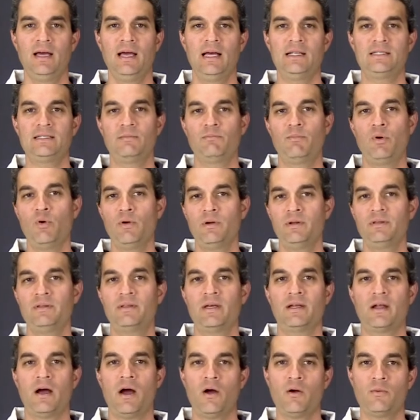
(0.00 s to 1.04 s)
It's important
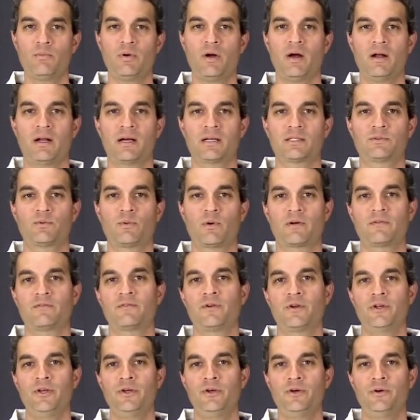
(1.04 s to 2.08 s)
that our products work for
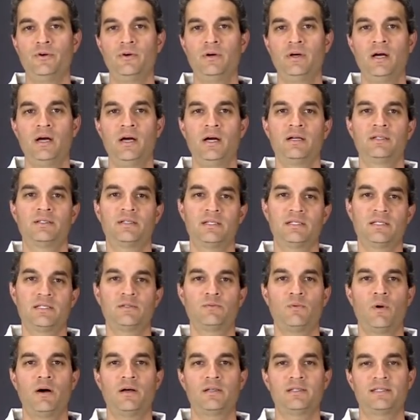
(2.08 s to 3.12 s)
you just as
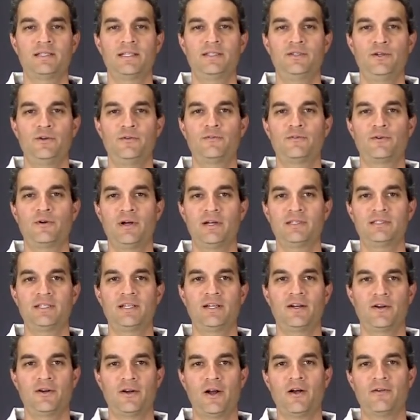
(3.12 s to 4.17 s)
well as they do for us
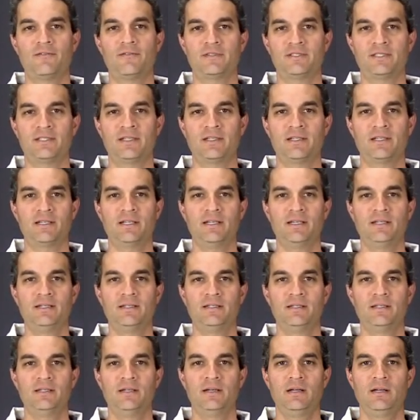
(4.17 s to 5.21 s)
here at our facility.
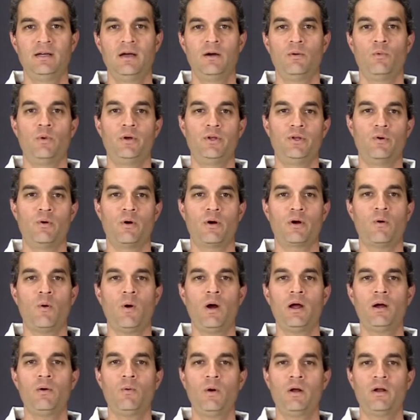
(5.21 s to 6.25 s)
When you
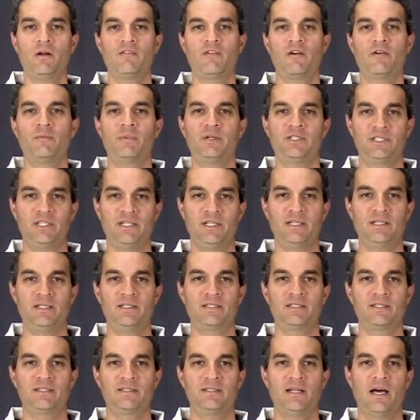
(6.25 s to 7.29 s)
acquire one of our
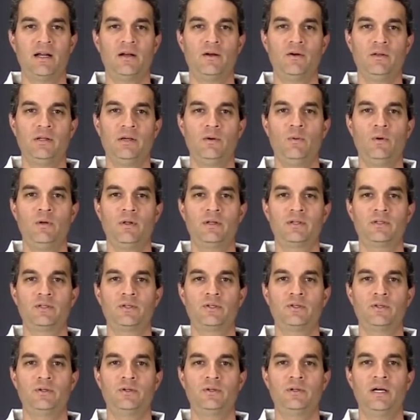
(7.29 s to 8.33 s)
machines, not only will
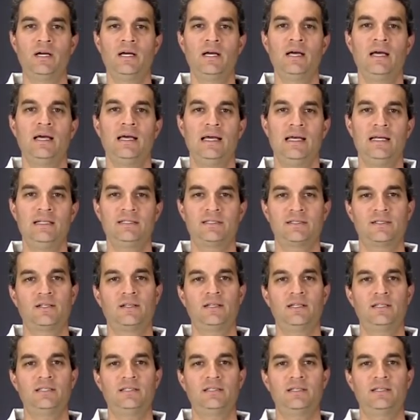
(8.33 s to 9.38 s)
include
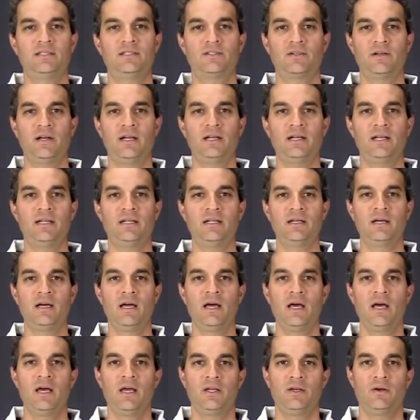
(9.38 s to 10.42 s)
installation and training,
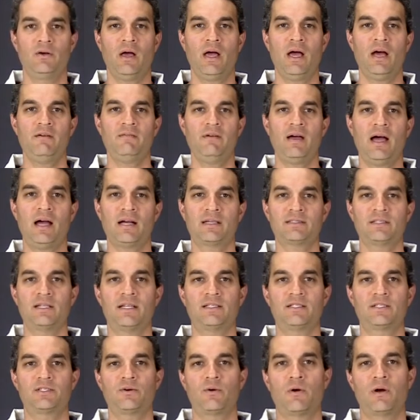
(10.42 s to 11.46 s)
you'll have
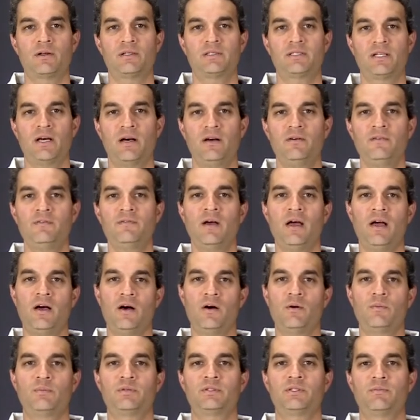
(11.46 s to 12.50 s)
access to our
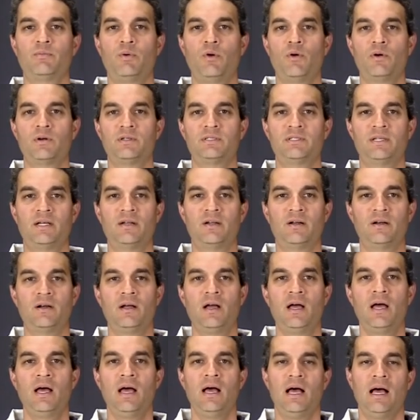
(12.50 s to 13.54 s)
self-help support center
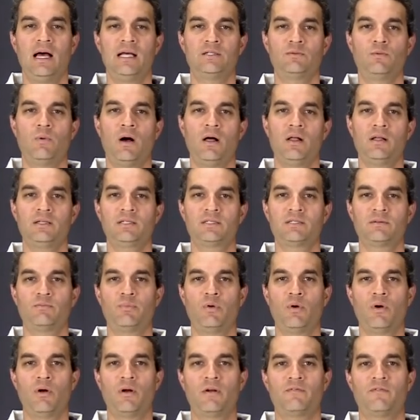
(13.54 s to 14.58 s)
as well as
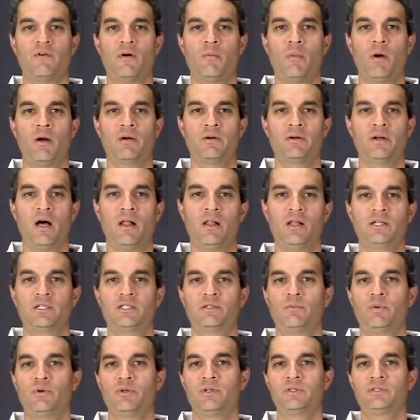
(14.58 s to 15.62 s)
support from our
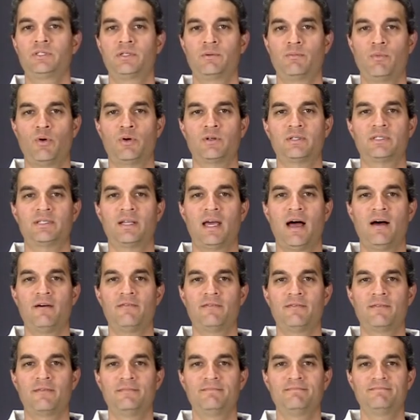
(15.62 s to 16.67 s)
knowledgeable support
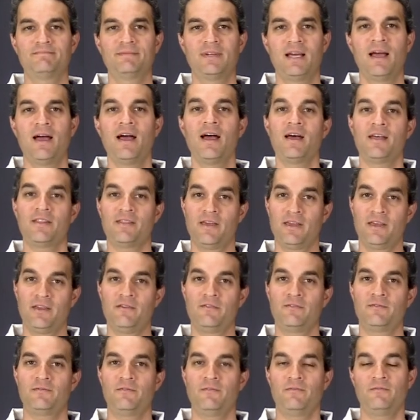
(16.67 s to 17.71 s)
staff. Thank you
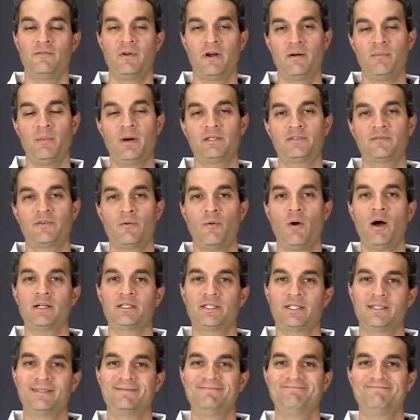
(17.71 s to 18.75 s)
very much for
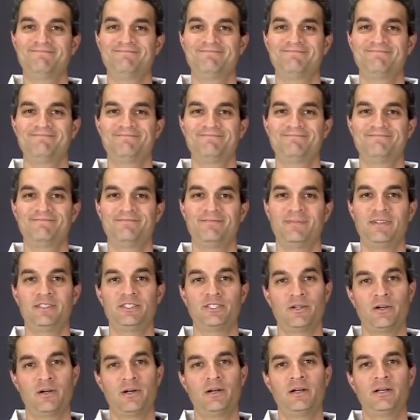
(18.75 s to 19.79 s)
watching. Be
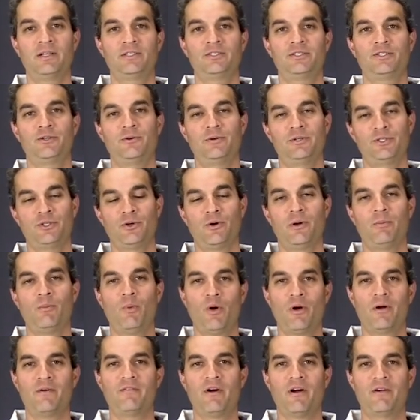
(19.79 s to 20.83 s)
sure to enjoy
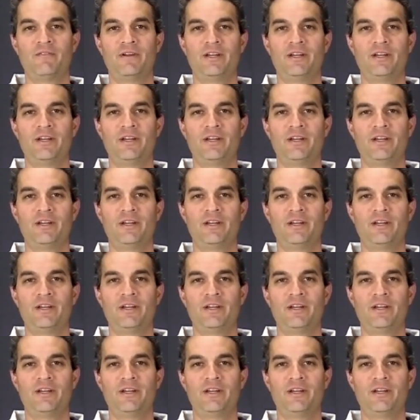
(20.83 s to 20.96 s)
more of our